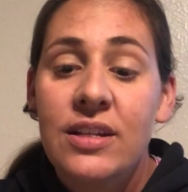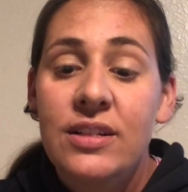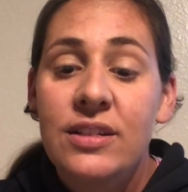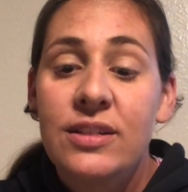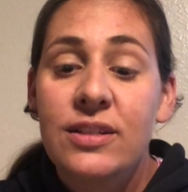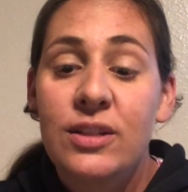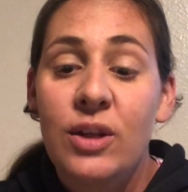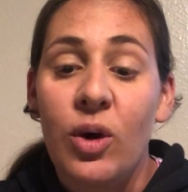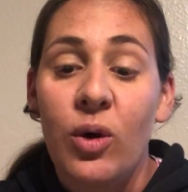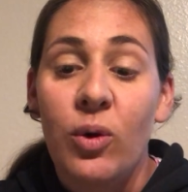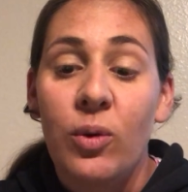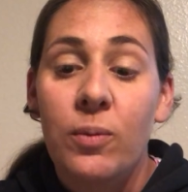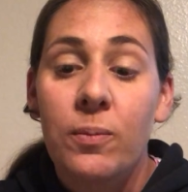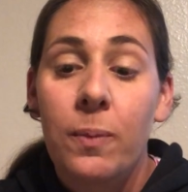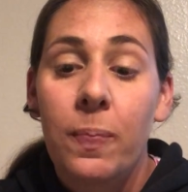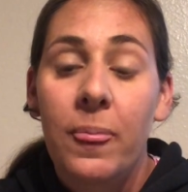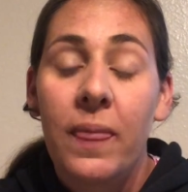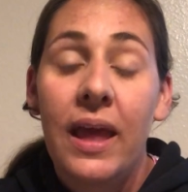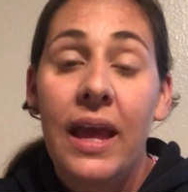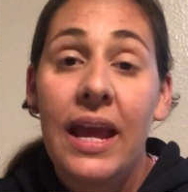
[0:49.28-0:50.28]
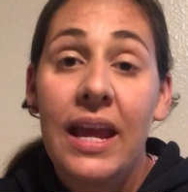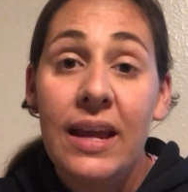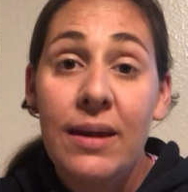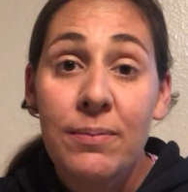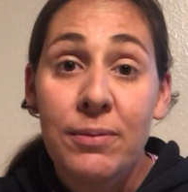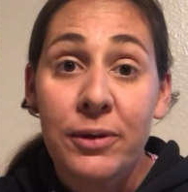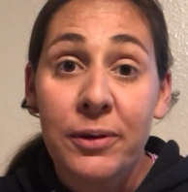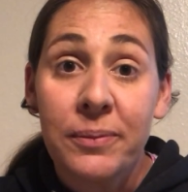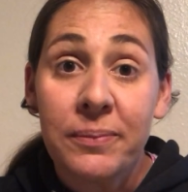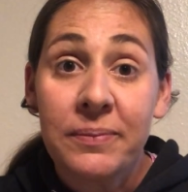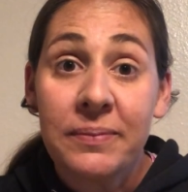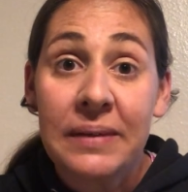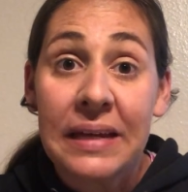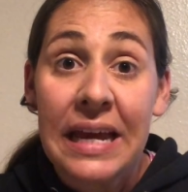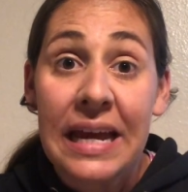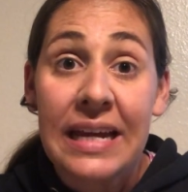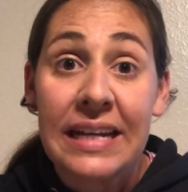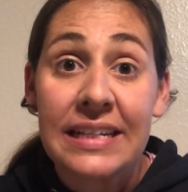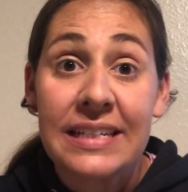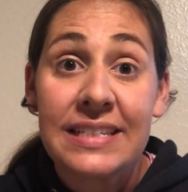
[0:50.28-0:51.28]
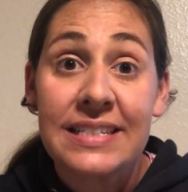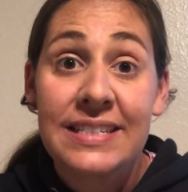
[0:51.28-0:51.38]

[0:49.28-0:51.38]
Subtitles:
So, Abram had a